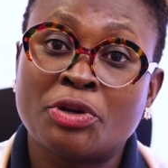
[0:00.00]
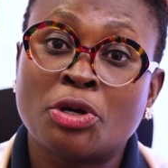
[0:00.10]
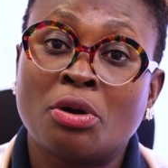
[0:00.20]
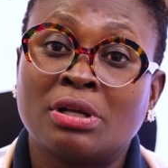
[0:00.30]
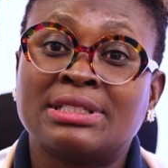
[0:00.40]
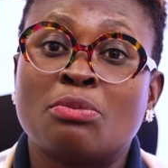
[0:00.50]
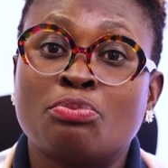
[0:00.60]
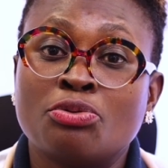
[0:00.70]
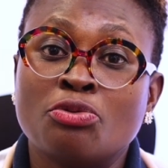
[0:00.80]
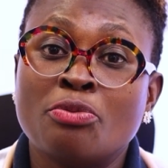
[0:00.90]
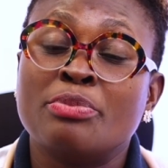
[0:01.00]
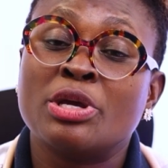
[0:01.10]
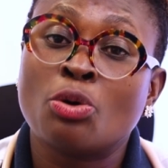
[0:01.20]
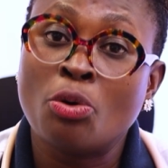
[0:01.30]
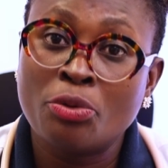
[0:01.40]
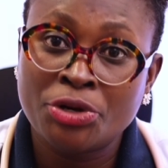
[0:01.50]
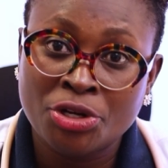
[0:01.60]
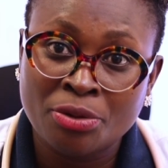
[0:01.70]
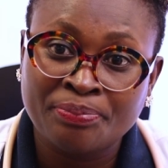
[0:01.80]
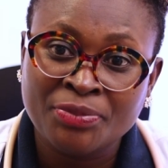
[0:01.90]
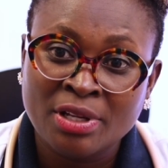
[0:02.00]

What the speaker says: we call that poo meconium.